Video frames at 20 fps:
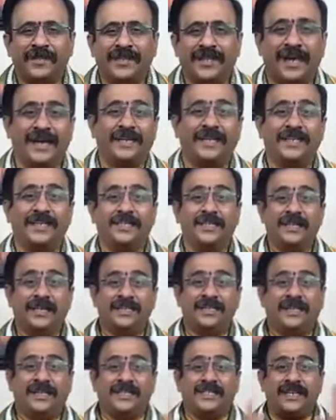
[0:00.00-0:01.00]
That is,
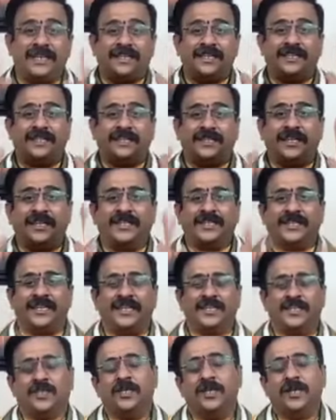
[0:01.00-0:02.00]
these are the three
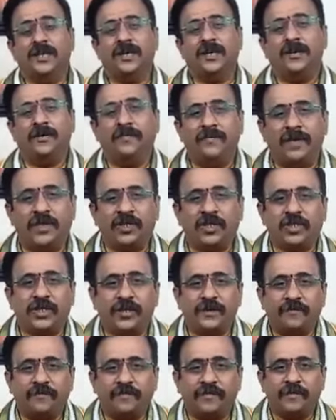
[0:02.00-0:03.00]
things
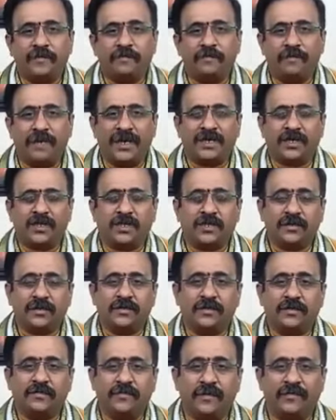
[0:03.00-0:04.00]
which make
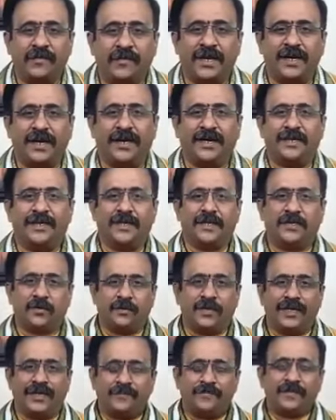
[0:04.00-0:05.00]
Vivekananda
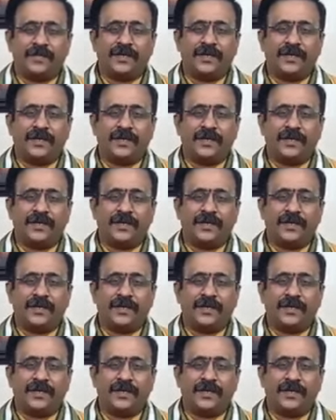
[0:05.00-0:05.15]
today.